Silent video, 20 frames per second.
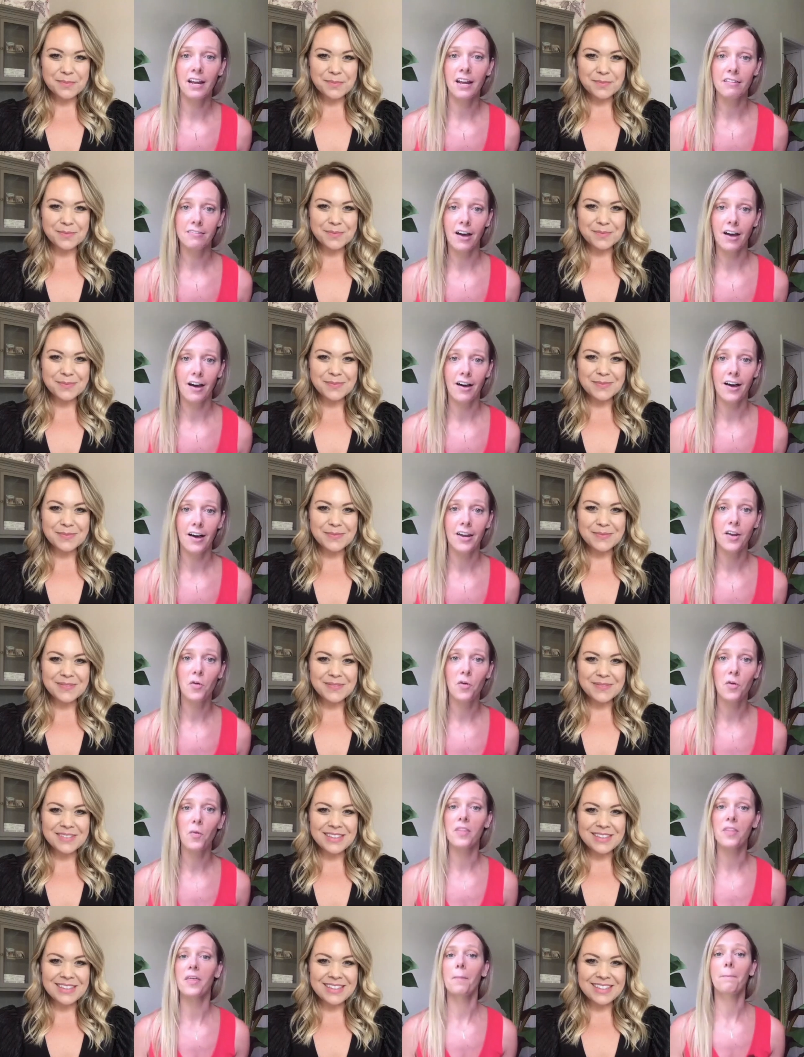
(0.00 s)
Speaker 1: that I've got
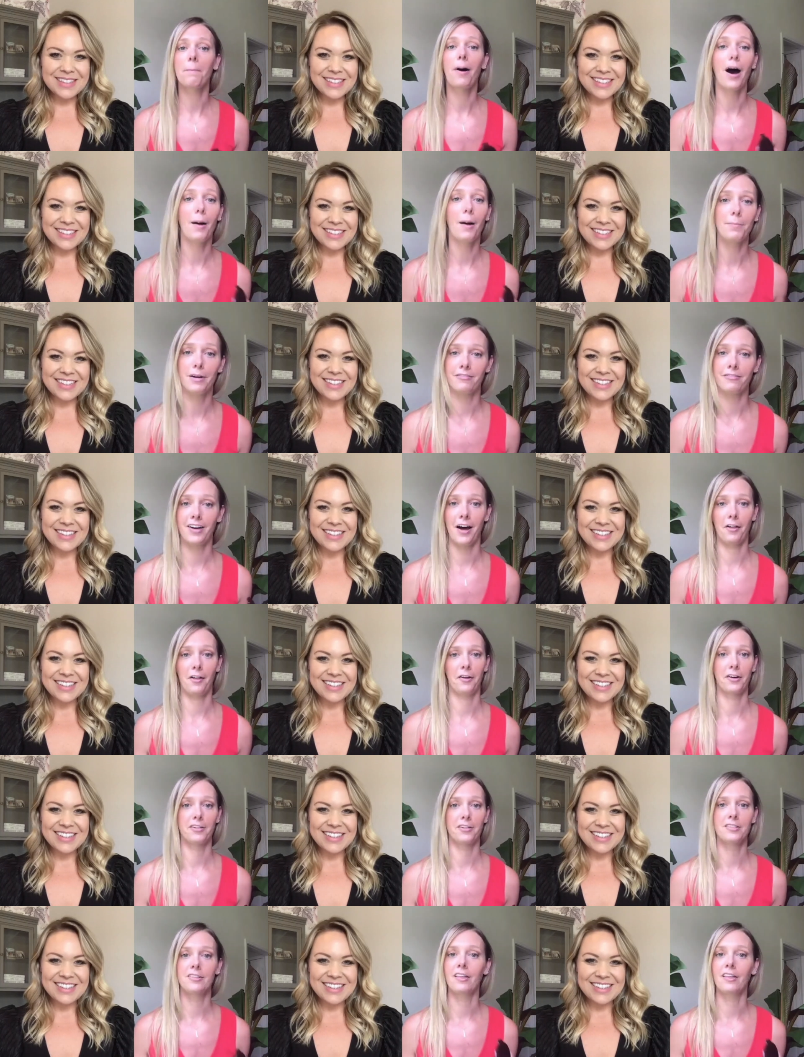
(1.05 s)
with a pop of
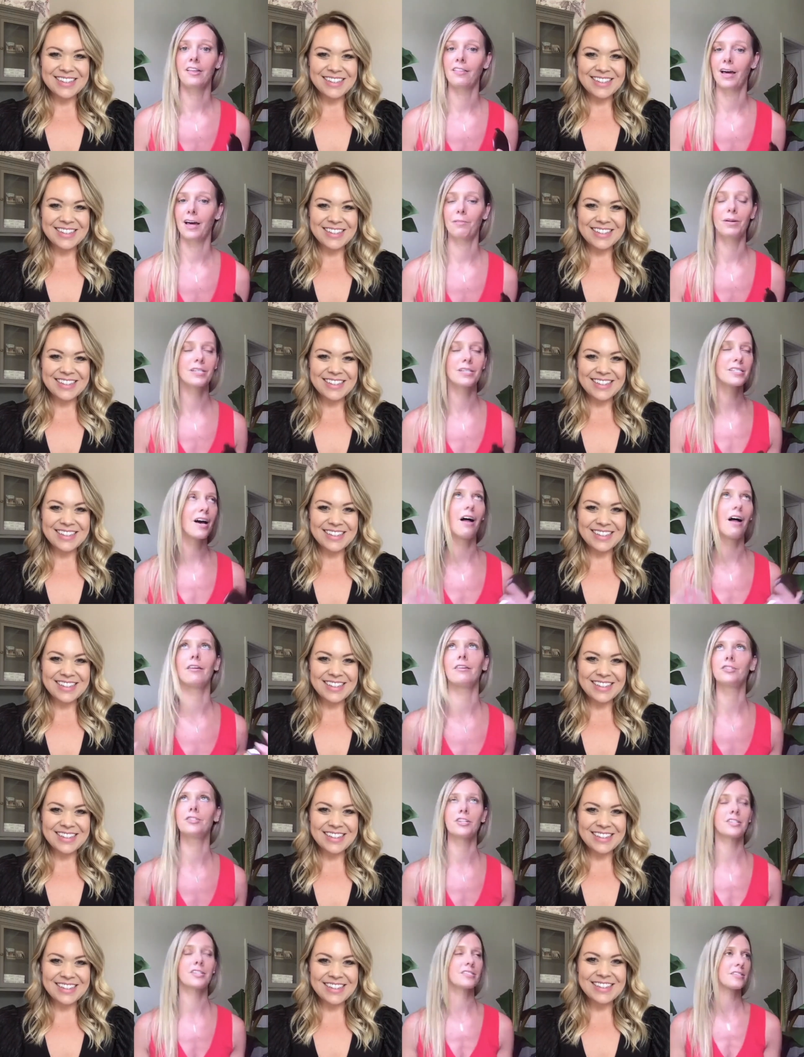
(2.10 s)
color to the lip because
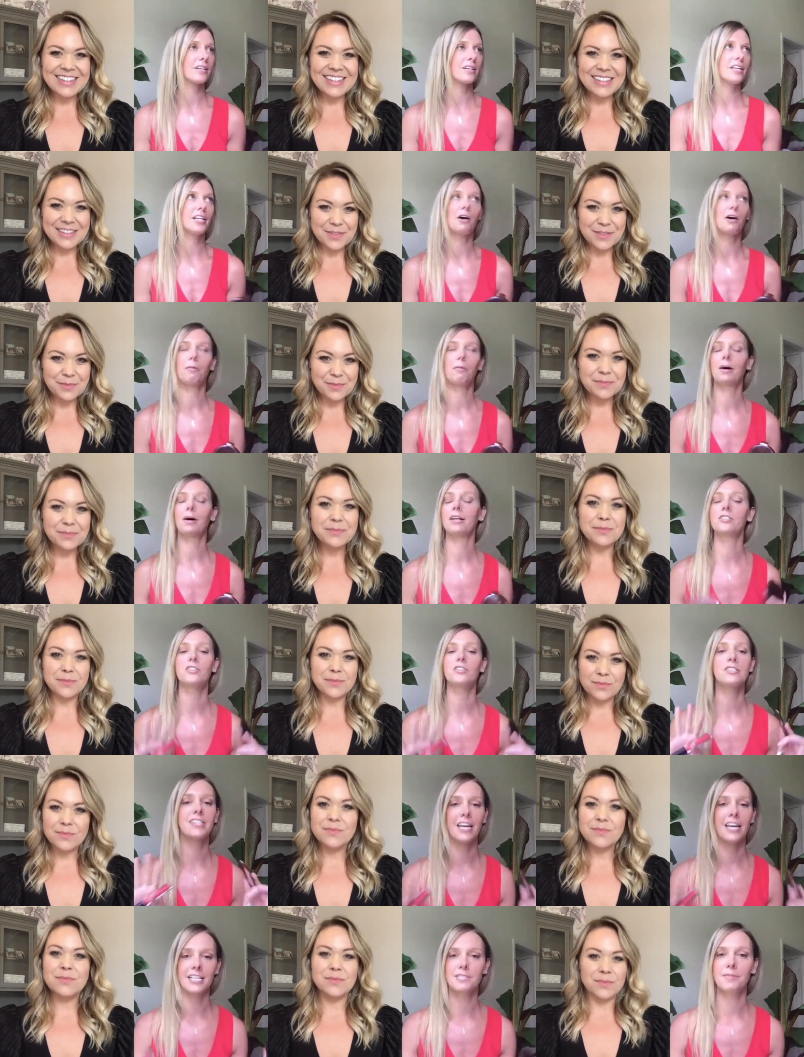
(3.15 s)
color just, you know what, it
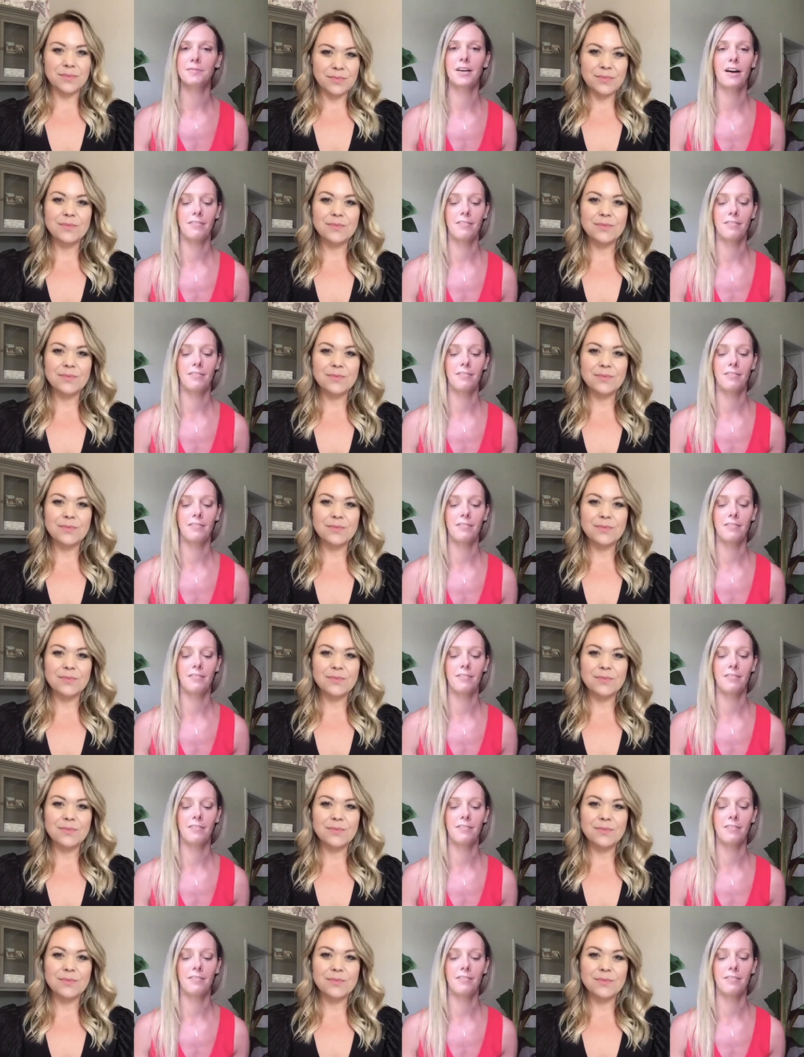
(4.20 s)
just takes me